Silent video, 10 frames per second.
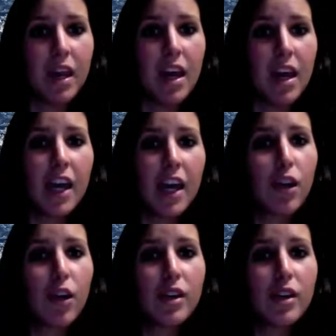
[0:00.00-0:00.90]
In
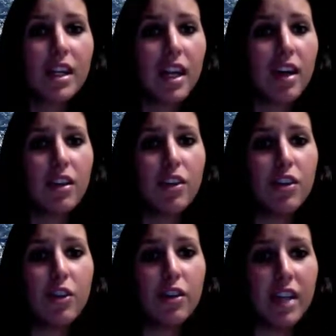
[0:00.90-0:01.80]
Cohonen
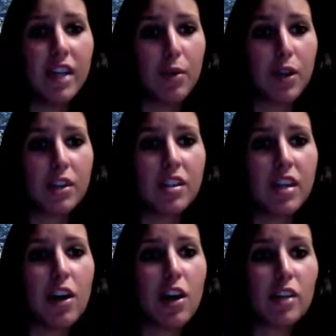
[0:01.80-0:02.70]
neural networks,
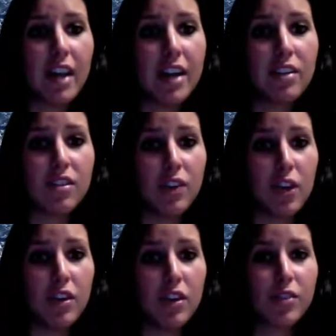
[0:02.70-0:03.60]
there are layers of neurons.